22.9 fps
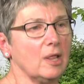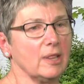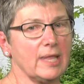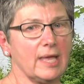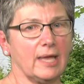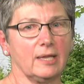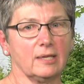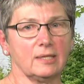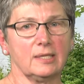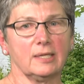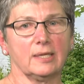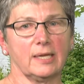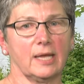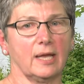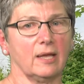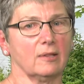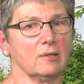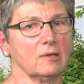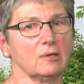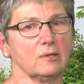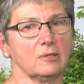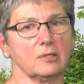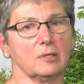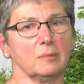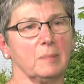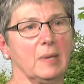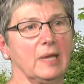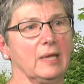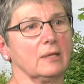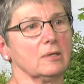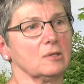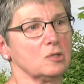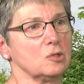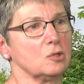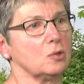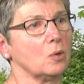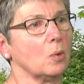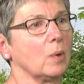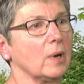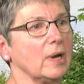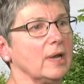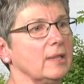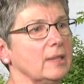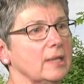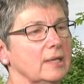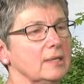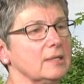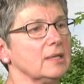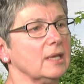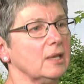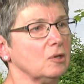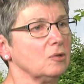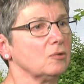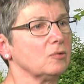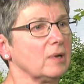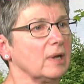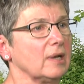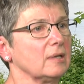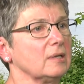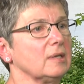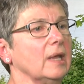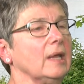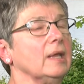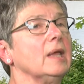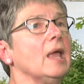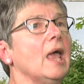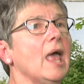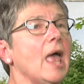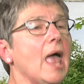that together to make a story that's interesting,